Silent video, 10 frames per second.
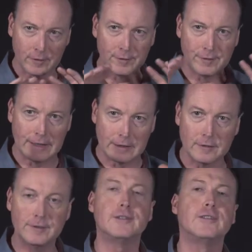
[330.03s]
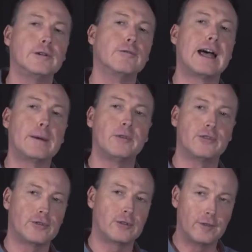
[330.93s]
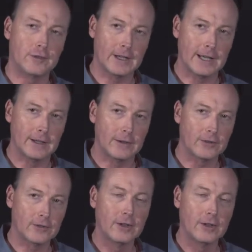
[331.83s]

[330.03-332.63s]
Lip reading: velvety wrap of soft tannins